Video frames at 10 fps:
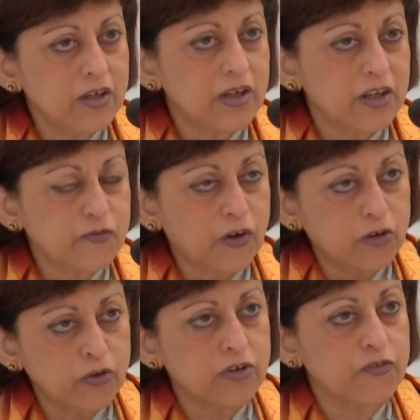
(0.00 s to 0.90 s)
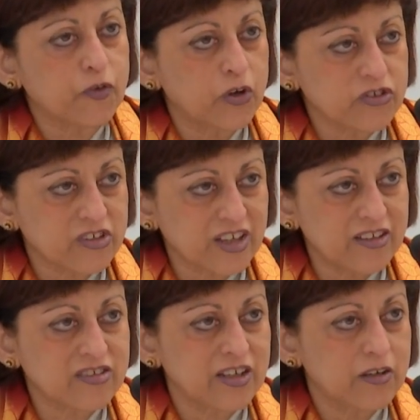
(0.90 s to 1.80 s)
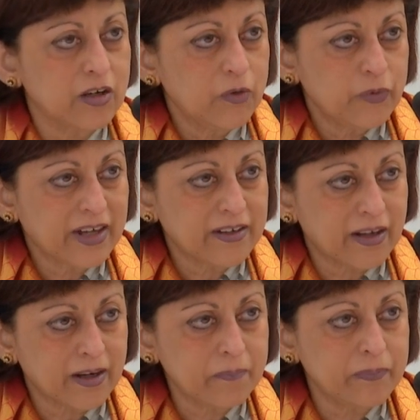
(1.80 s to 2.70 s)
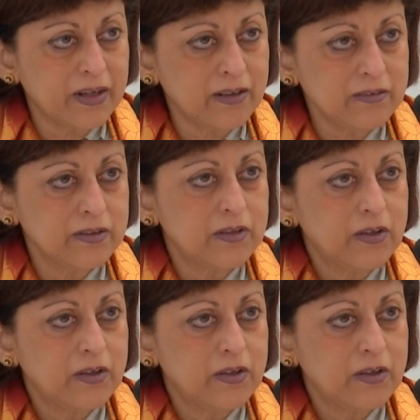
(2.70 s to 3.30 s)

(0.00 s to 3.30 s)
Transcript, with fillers: It followed, of course, as I said, we had Harappa,